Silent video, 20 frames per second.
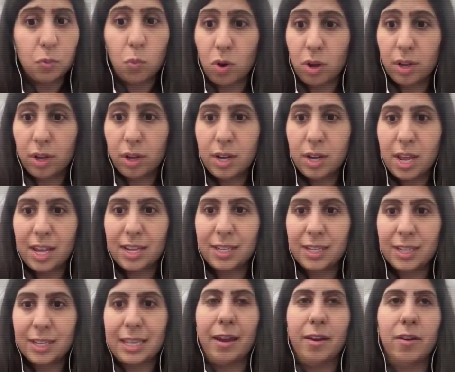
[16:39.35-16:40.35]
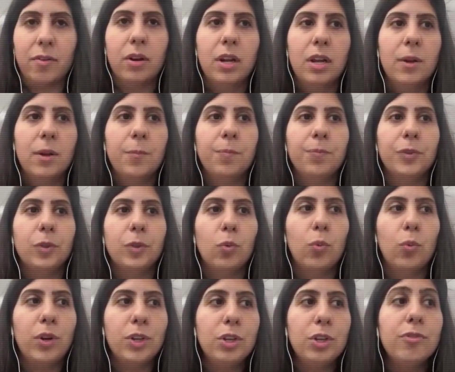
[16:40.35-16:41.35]
One is that
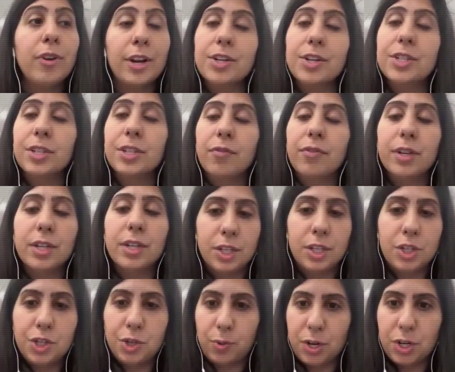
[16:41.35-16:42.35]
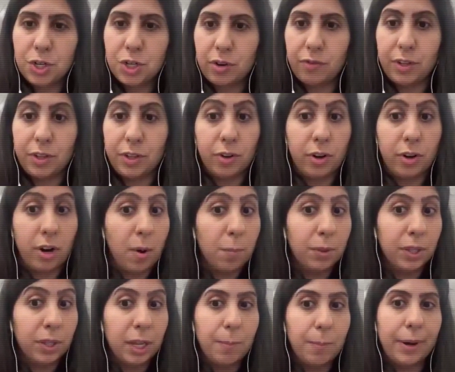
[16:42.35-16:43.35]
when you find yourself in a situation of either an
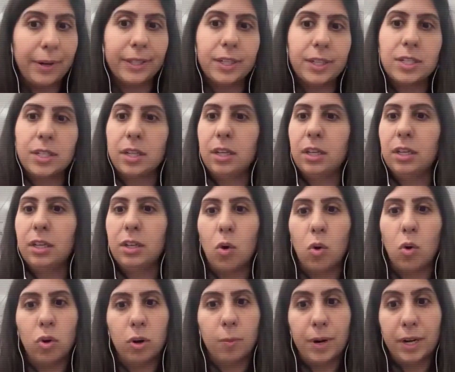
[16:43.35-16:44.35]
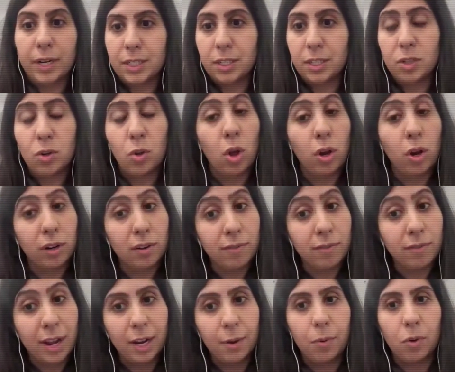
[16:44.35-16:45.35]
unplanned pregnancy or a pregnancy is no longer
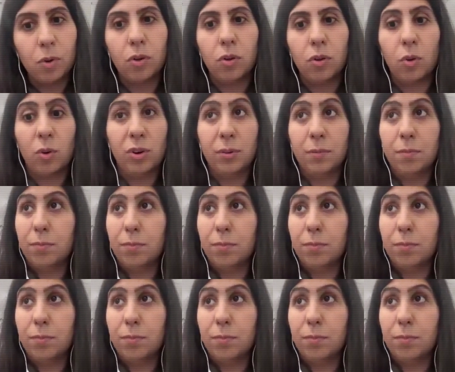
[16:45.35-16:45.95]
viable, or